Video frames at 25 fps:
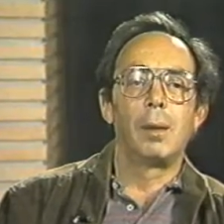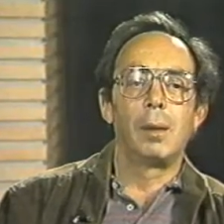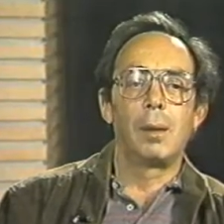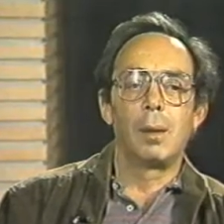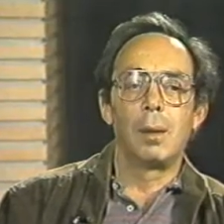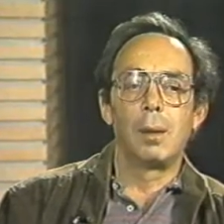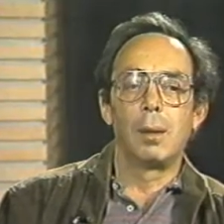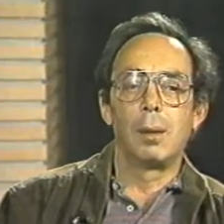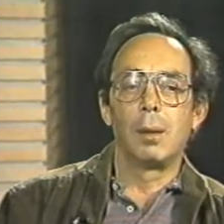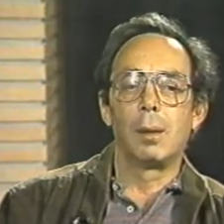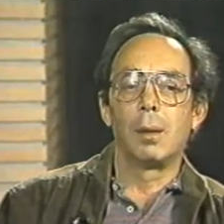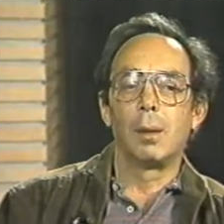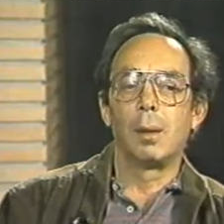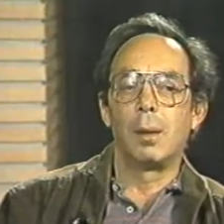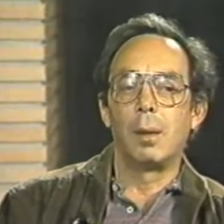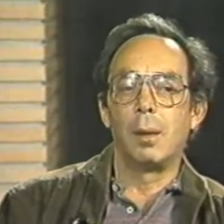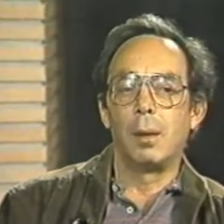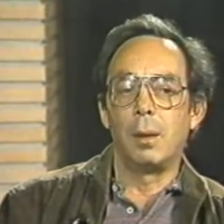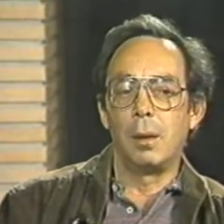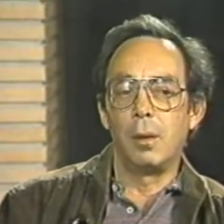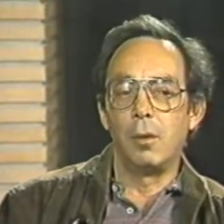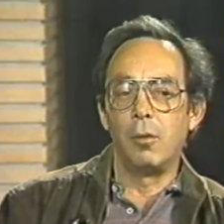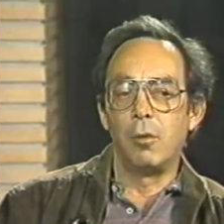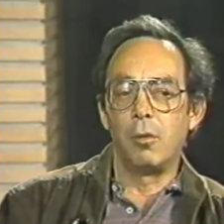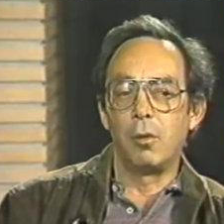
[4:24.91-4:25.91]
kill
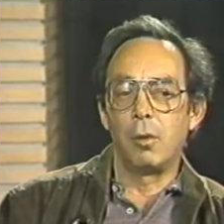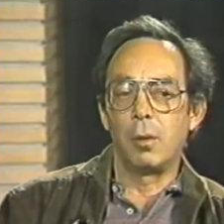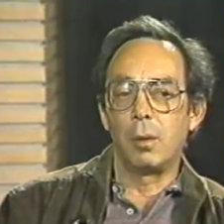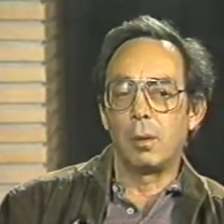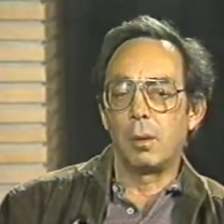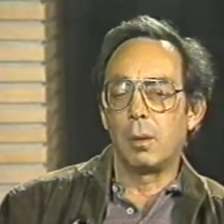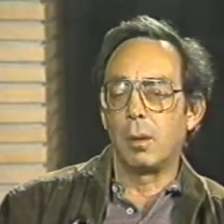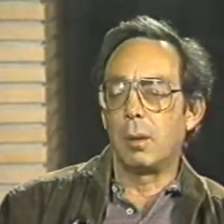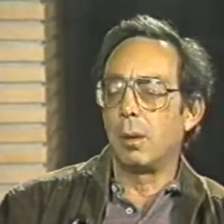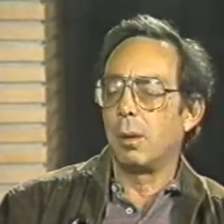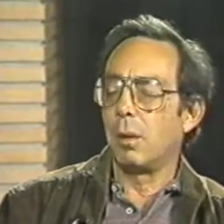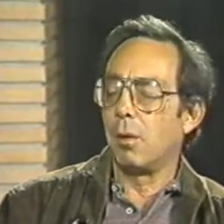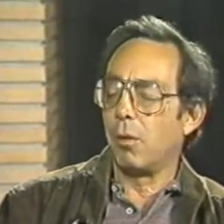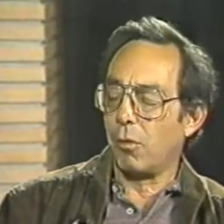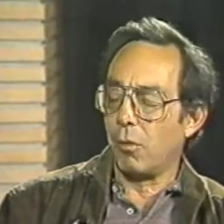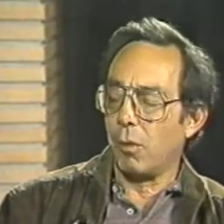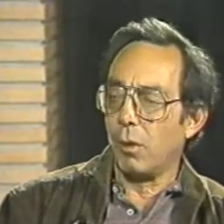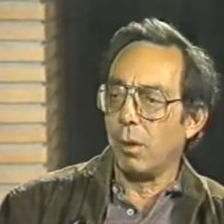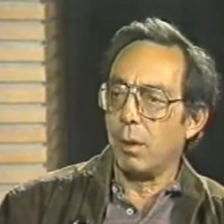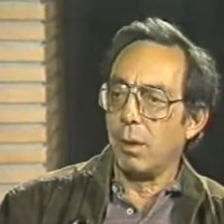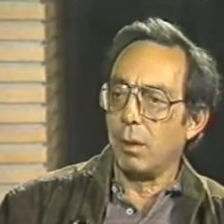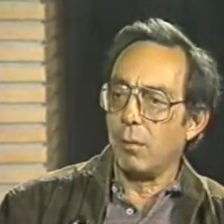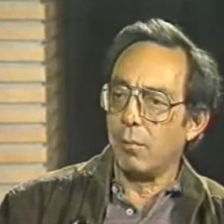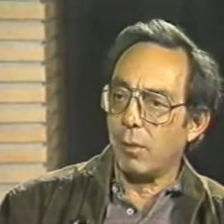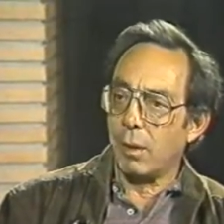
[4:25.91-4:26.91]
and injure and
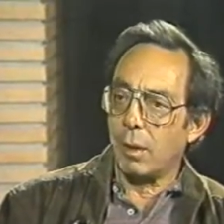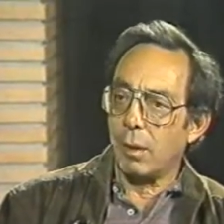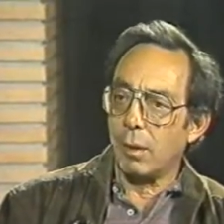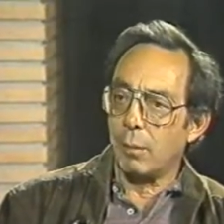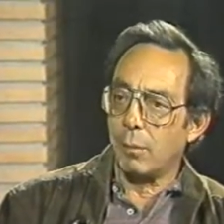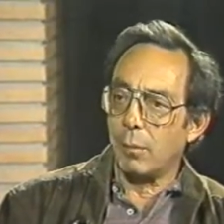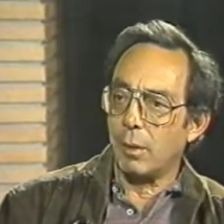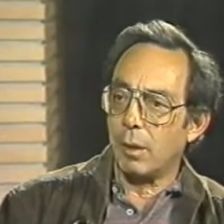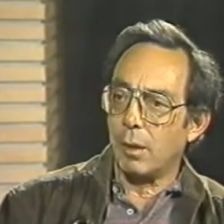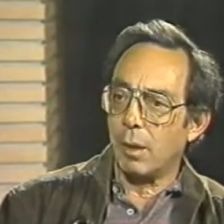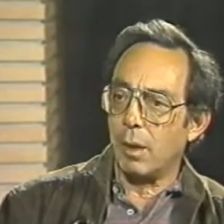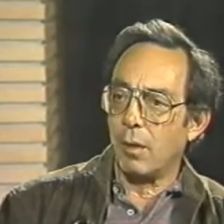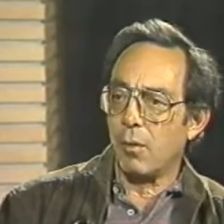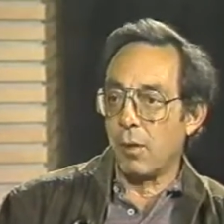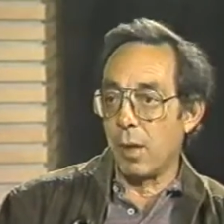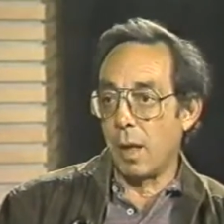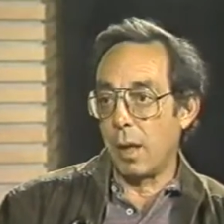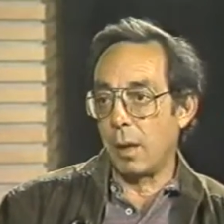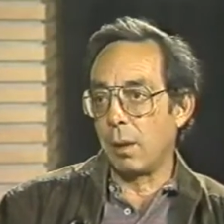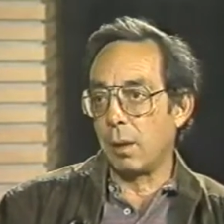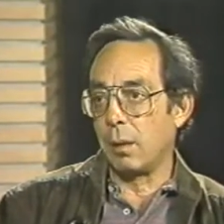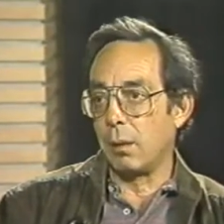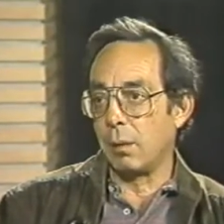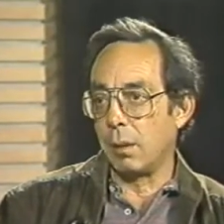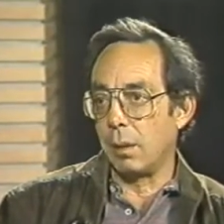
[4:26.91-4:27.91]
destroy the environment is
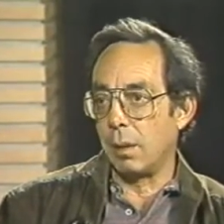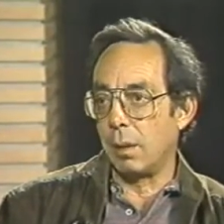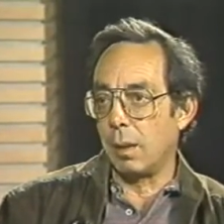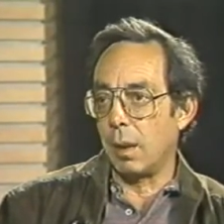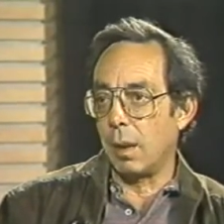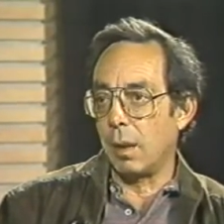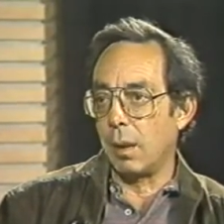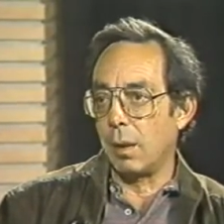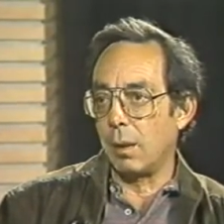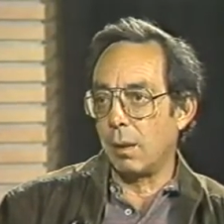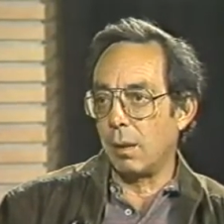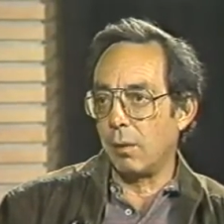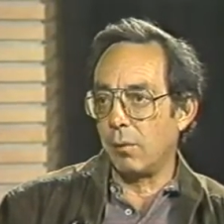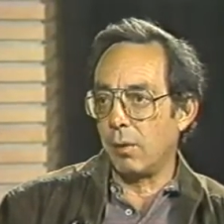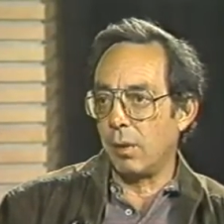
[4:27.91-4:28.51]
not going down.